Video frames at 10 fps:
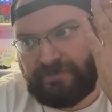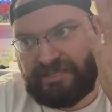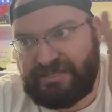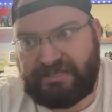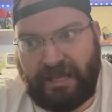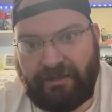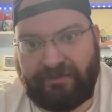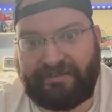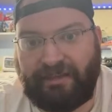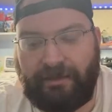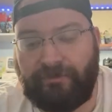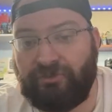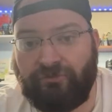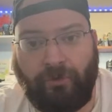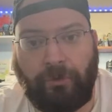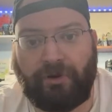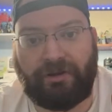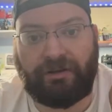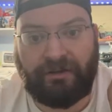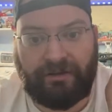sales teams
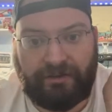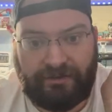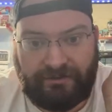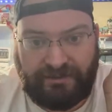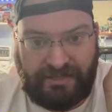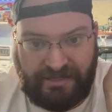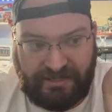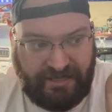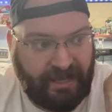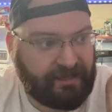for tech